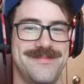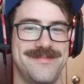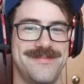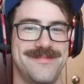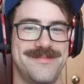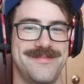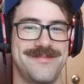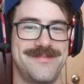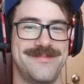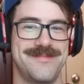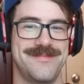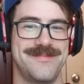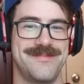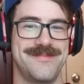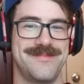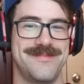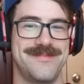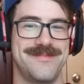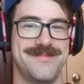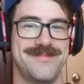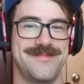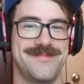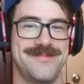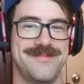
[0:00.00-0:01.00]

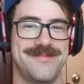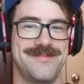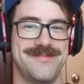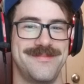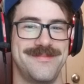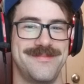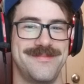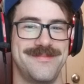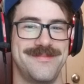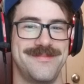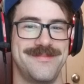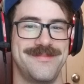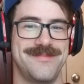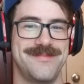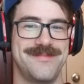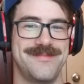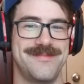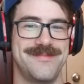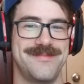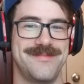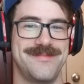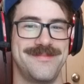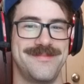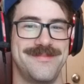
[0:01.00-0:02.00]

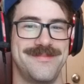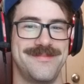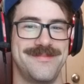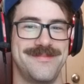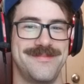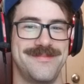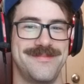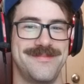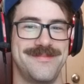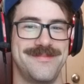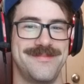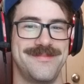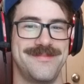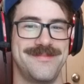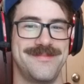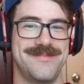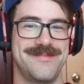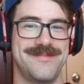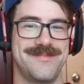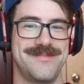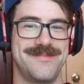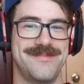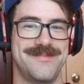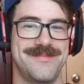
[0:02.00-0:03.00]

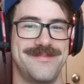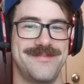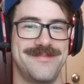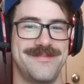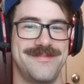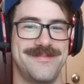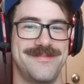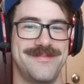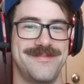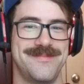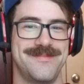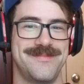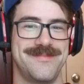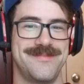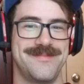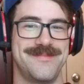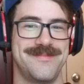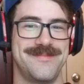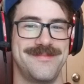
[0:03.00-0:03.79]
(not speaking)